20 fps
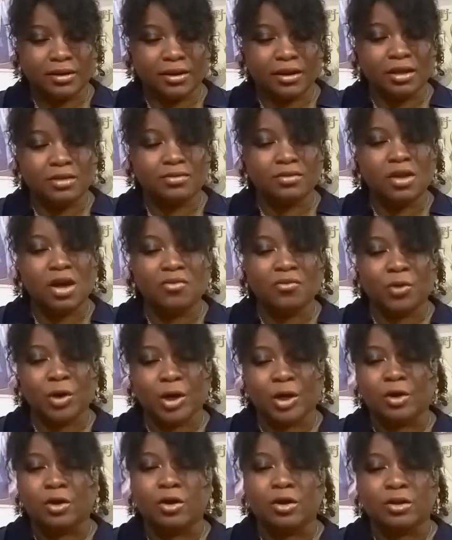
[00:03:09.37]
it's not very
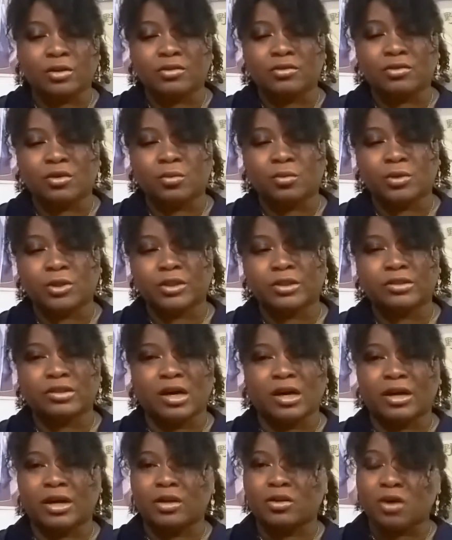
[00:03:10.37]
good, so we're just
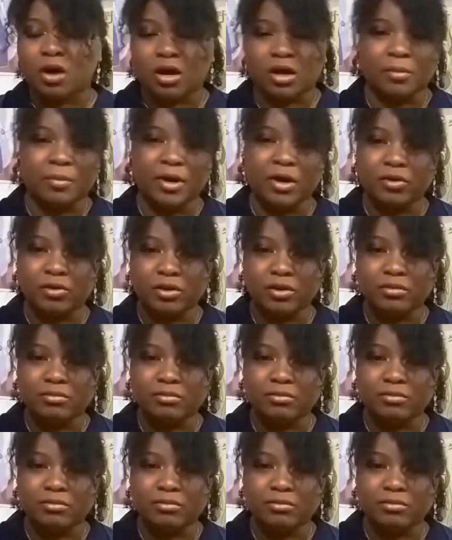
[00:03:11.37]
not going to talk about it.